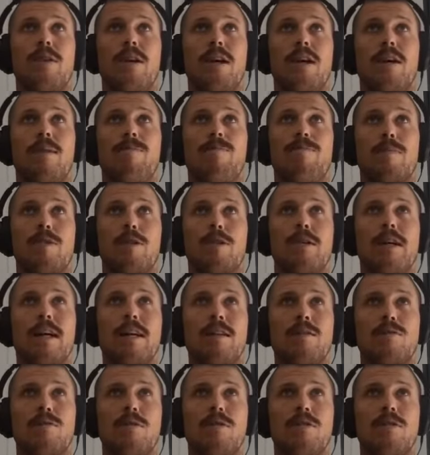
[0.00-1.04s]

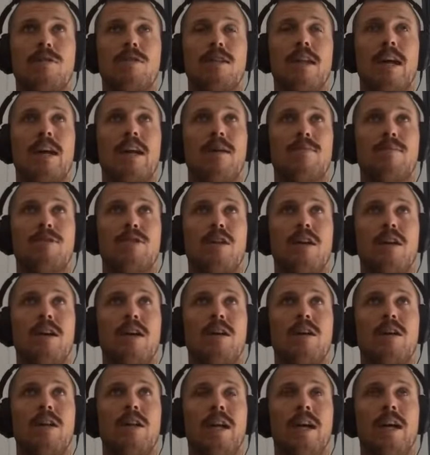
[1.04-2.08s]
grassroots startup style.